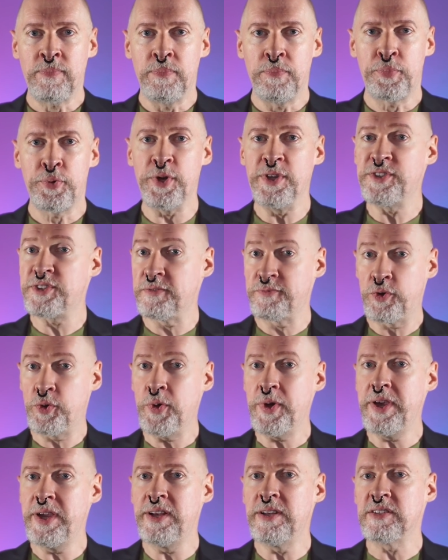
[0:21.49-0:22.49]
Prince of
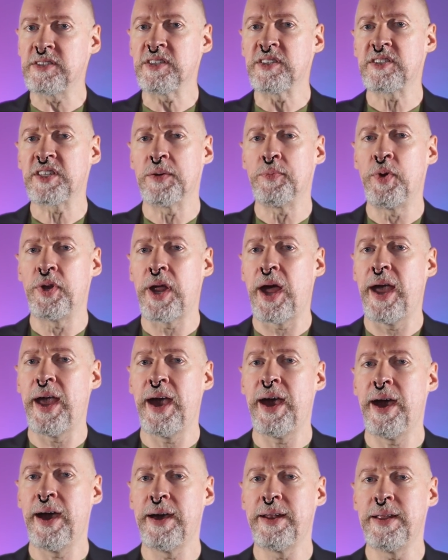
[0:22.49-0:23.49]
Queens is someone I
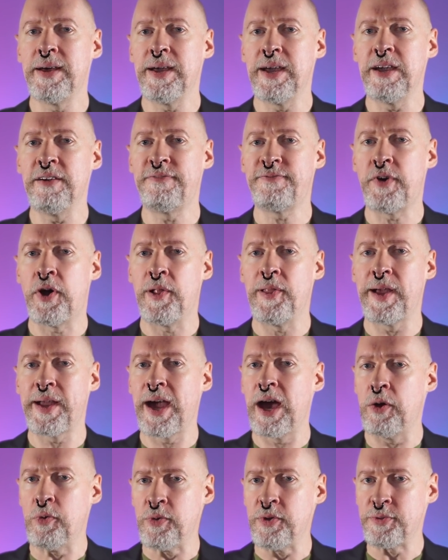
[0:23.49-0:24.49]
had a falling
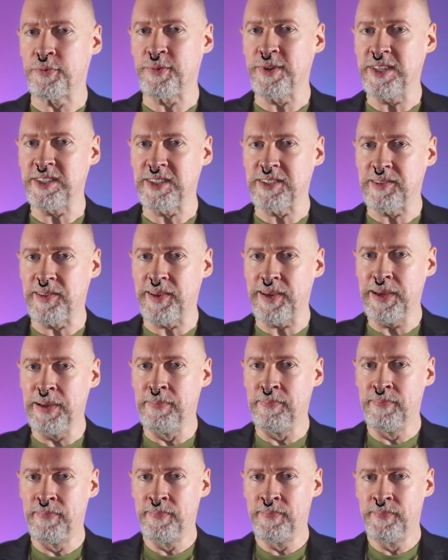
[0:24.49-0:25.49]
out with recently.
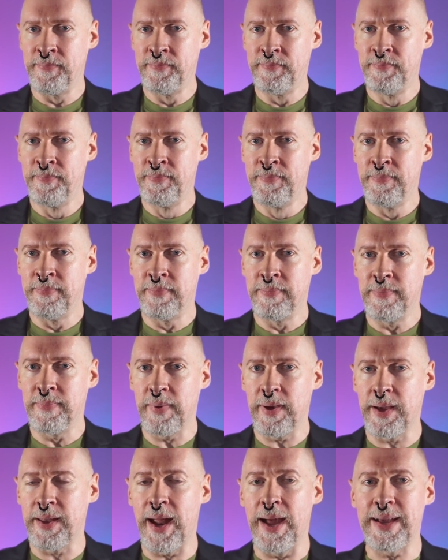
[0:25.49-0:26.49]

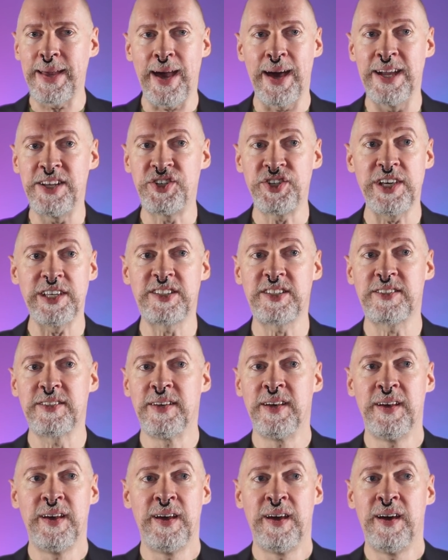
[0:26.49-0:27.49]
And I, I
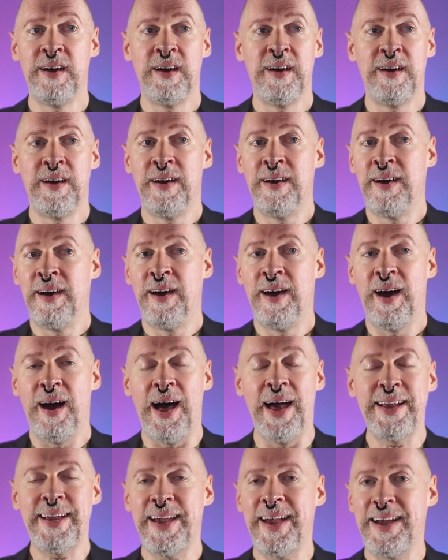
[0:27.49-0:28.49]
just
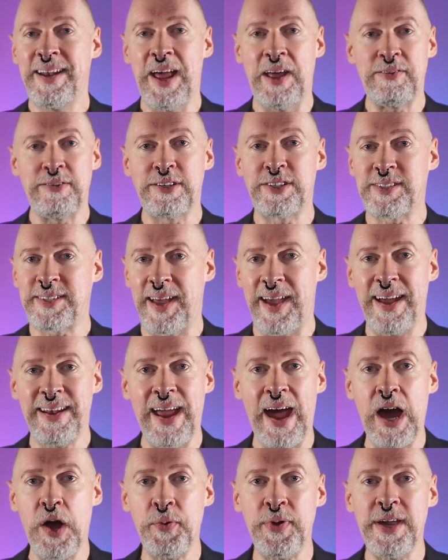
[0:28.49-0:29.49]
I can't understand
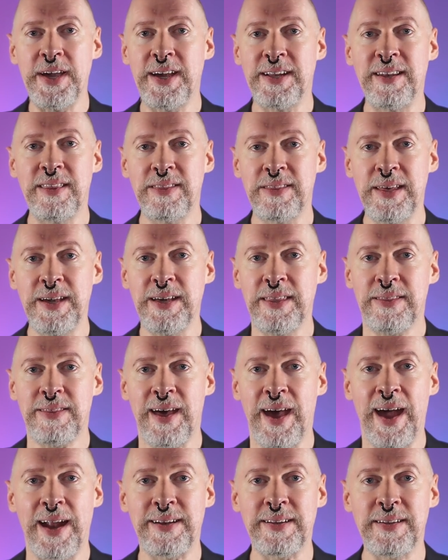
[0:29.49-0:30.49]
how he can think
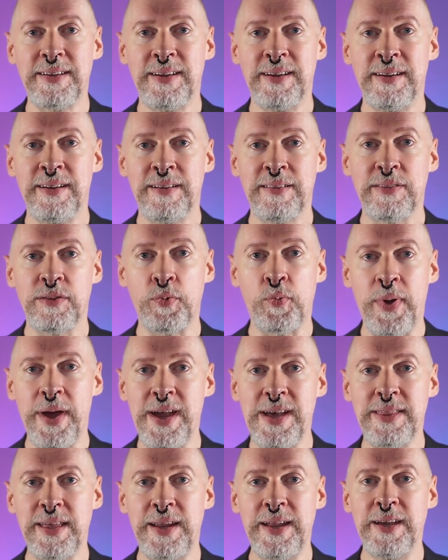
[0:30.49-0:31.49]
that the
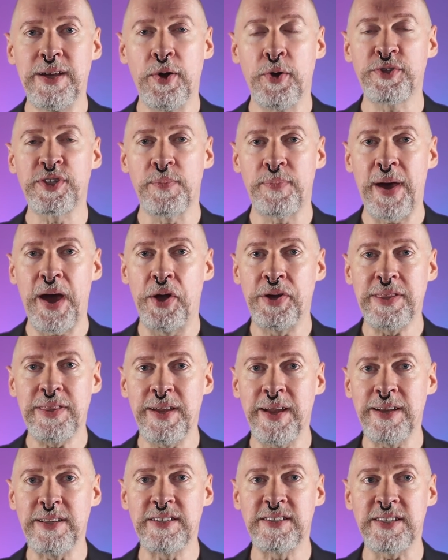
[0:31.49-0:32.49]
way that he goes about
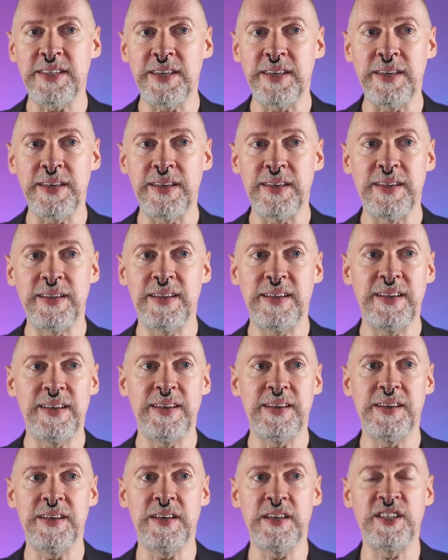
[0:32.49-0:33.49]
things
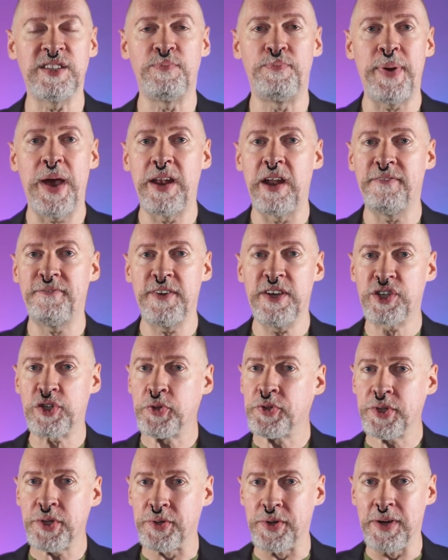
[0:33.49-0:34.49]
is
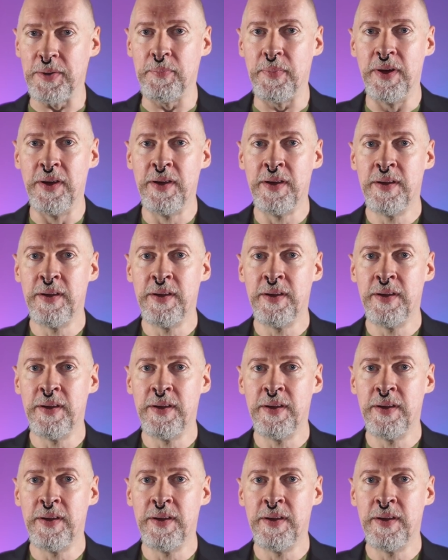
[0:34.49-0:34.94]
beneficial to him.